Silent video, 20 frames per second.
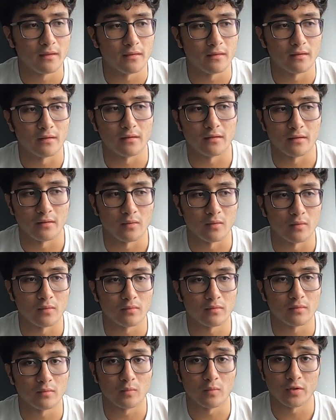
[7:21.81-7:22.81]
the
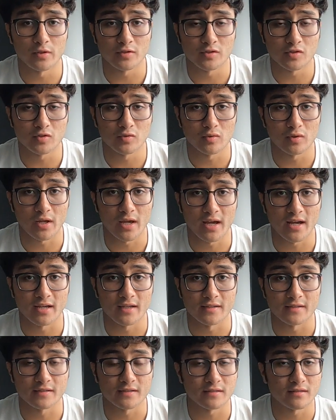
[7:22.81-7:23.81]
one student
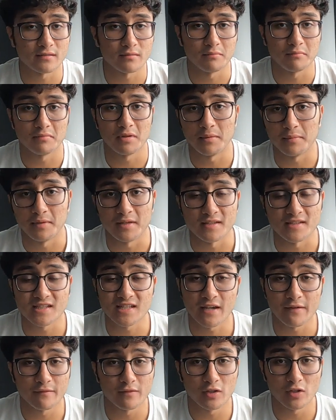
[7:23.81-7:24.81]
has maybe a
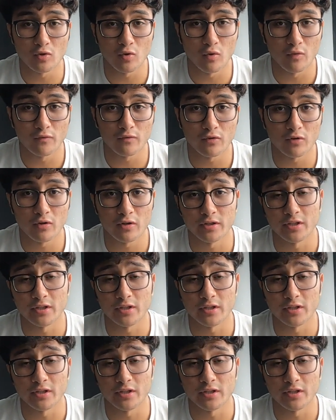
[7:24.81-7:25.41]
70 overall,